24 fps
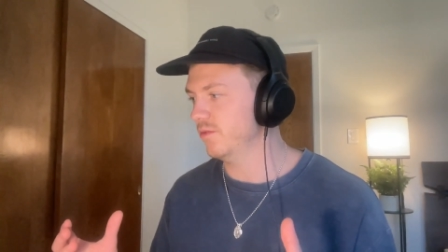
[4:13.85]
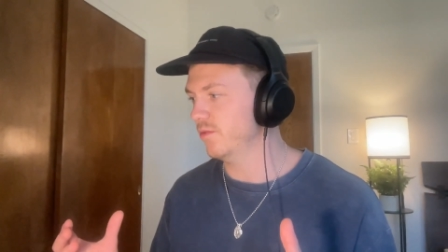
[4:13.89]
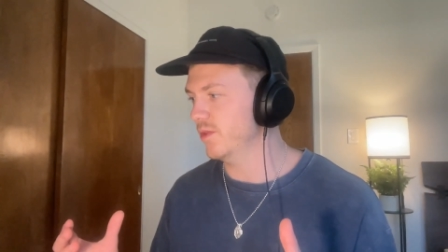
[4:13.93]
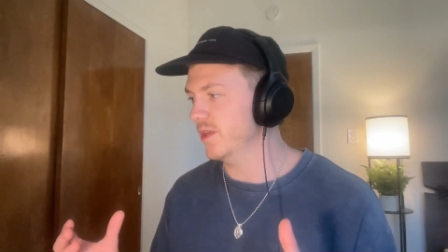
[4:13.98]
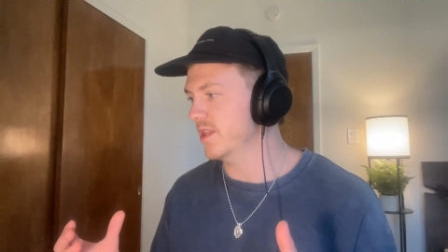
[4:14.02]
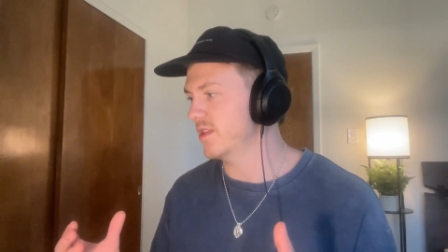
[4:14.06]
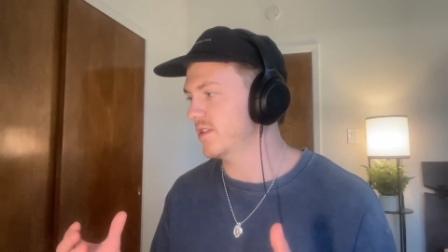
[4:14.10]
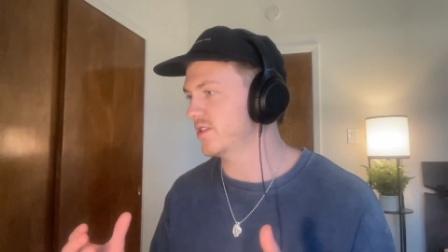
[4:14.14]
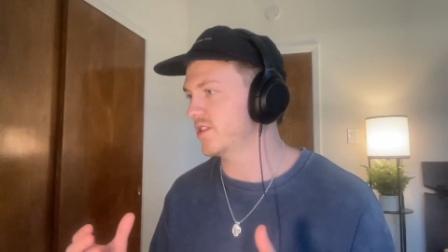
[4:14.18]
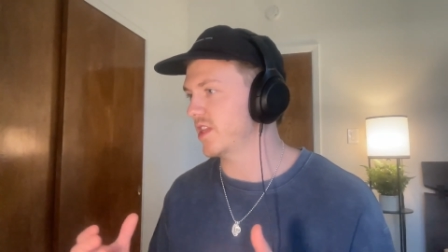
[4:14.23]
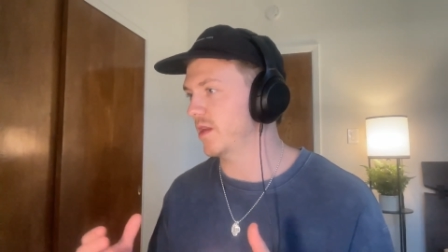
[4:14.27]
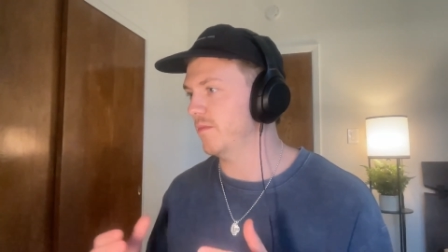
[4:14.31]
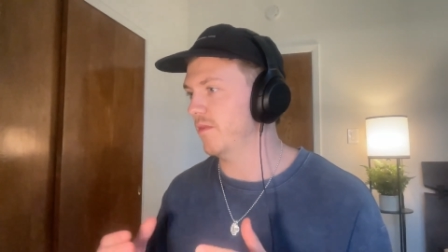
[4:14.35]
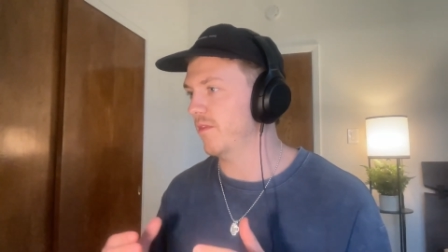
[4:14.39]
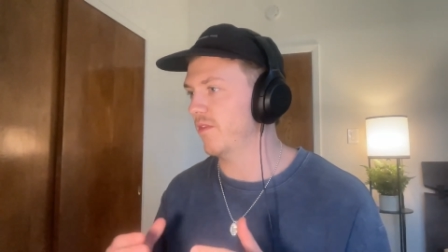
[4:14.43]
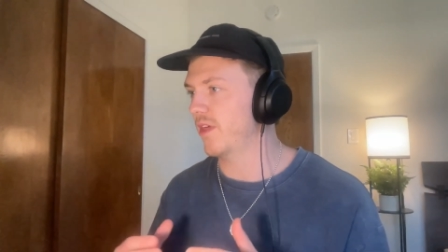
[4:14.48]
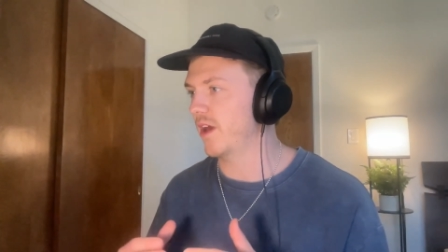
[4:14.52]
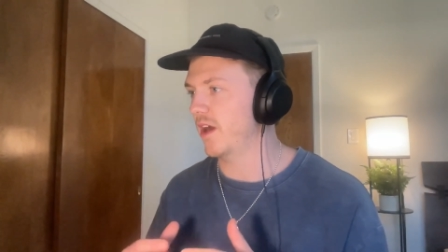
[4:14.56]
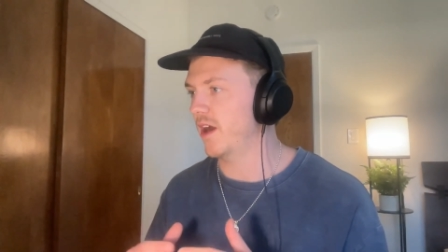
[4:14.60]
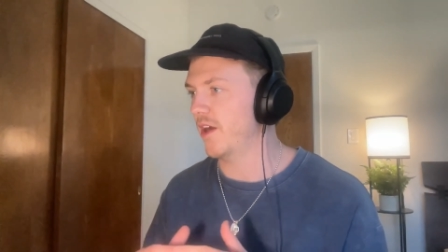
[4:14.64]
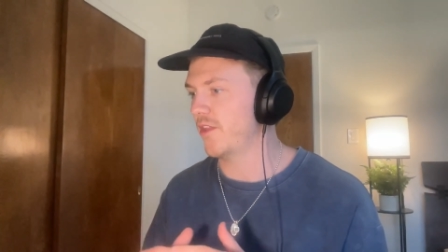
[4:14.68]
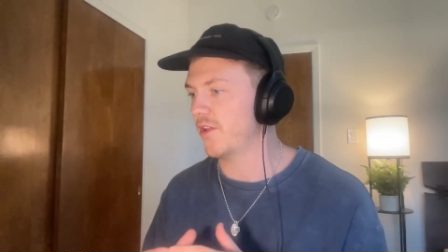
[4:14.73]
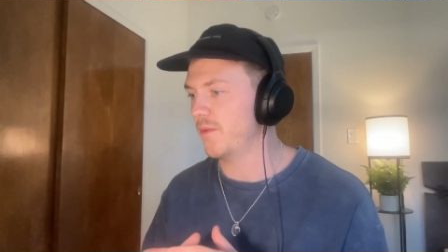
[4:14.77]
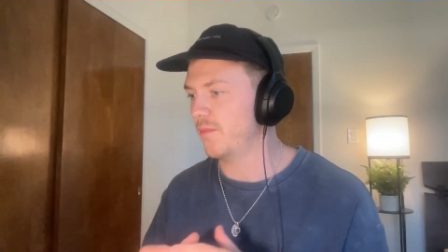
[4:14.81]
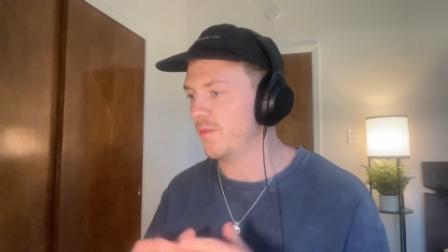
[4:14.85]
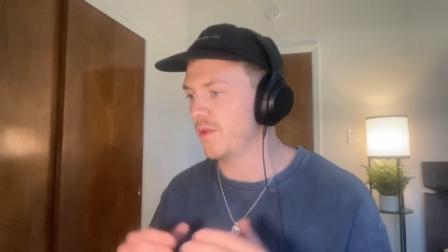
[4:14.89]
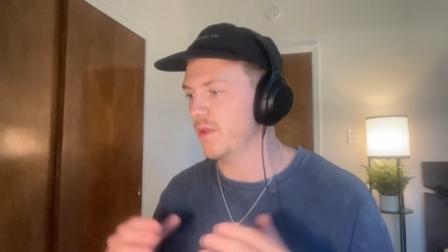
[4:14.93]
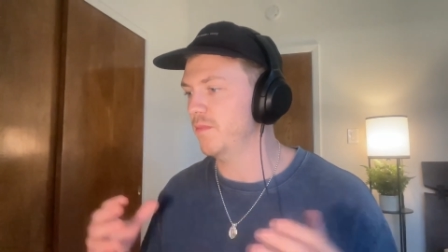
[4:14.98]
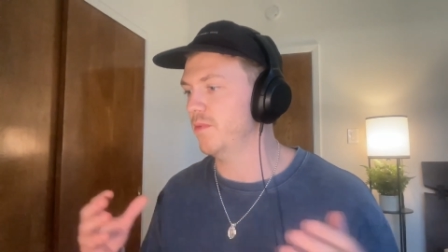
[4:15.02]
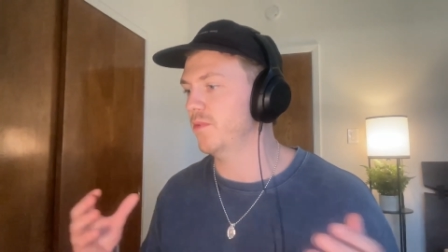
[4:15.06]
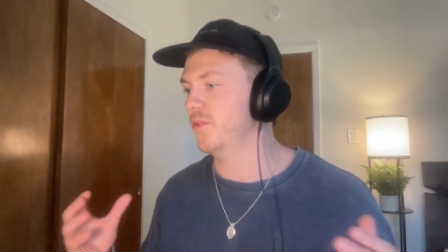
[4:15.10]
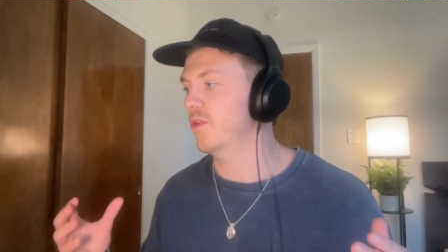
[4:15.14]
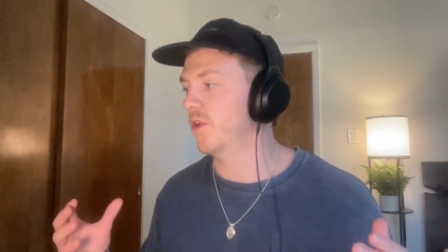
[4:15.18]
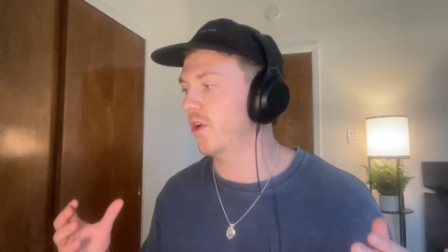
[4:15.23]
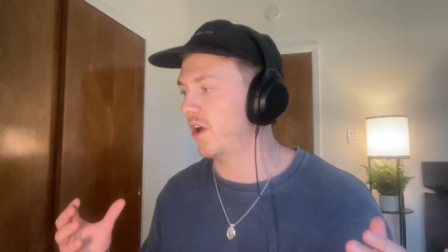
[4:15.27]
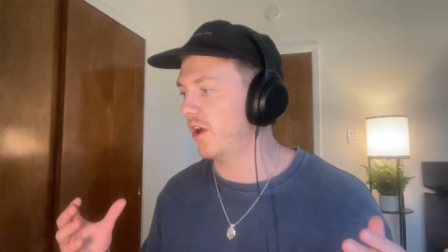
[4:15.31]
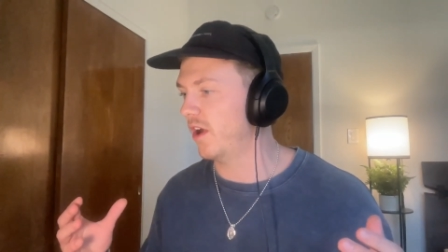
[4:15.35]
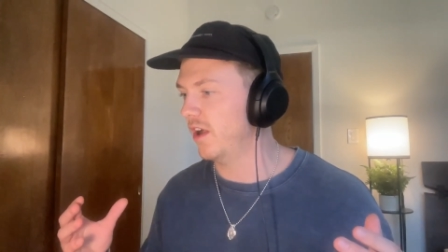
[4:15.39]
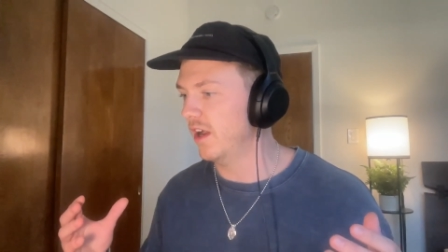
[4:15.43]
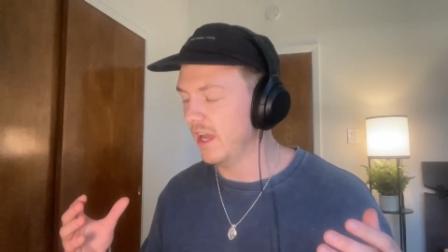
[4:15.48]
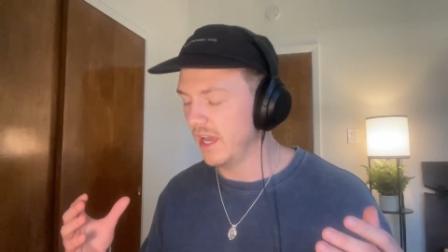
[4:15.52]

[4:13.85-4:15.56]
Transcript: with some of the other people who are